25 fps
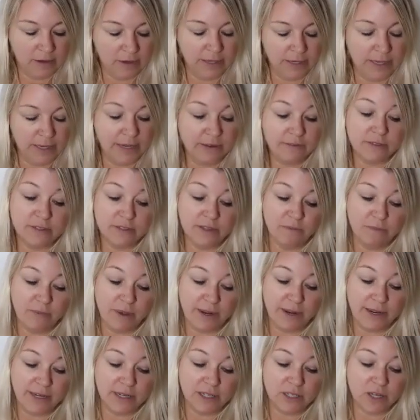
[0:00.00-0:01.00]
Gifts of
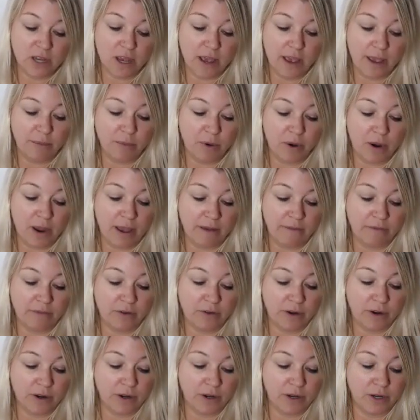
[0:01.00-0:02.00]
money, time, or
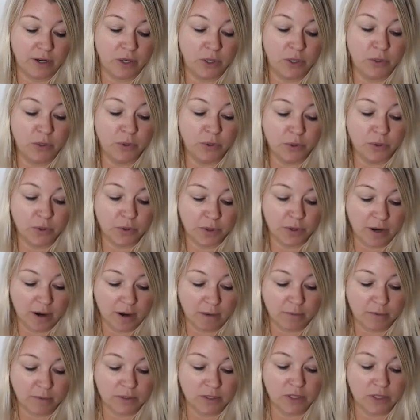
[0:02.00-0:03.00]
effort, new career
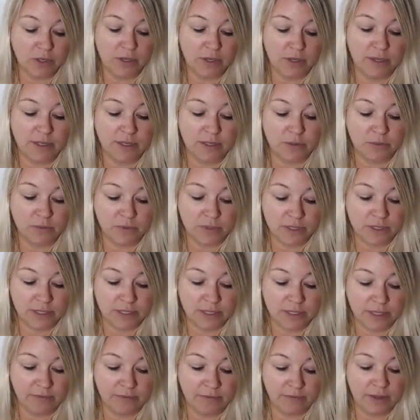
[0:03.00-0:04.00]
opportunities,
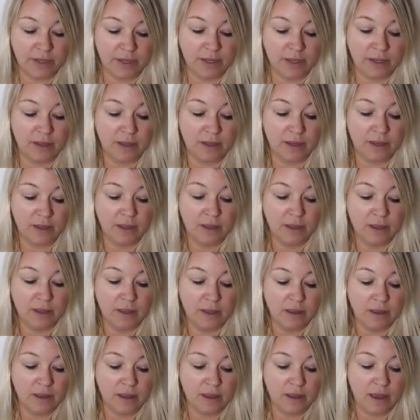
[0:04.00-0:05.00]
receiving
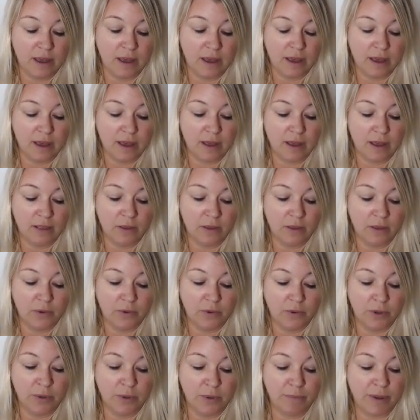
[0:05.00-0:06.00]
a
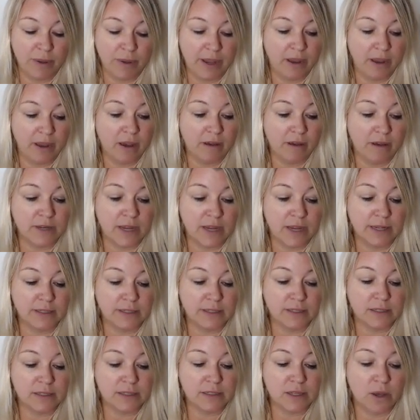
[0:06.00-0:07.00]
loan, or paying off debt.
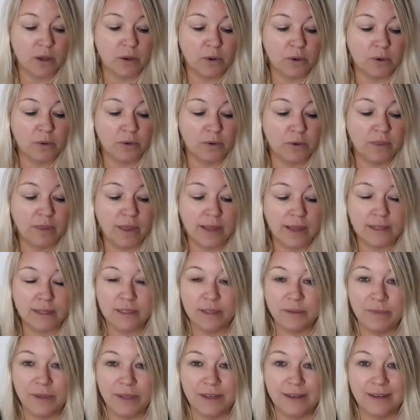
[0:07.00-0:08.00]
So that
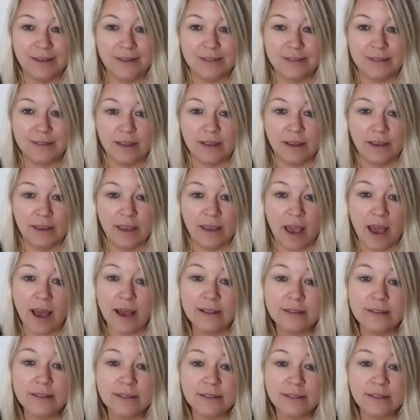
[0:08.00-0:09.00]
to me is a
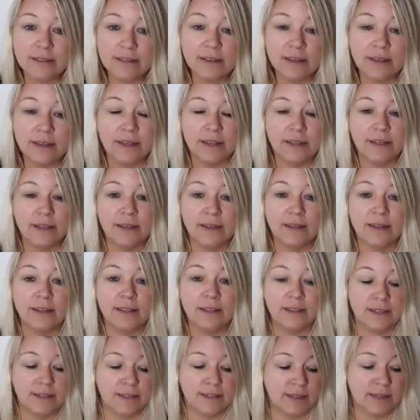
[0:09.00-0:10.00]
yes, in
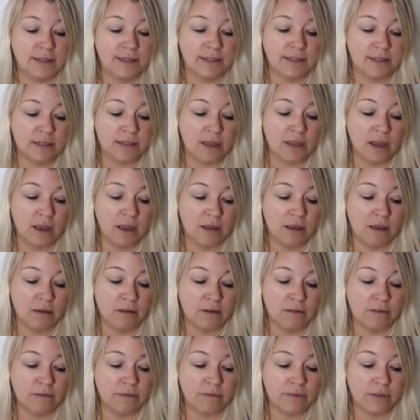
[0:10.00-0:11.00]
the sense
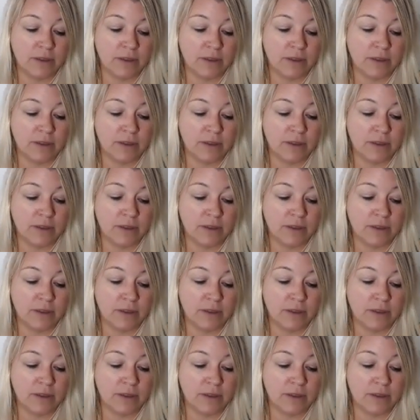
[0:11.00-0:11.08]
of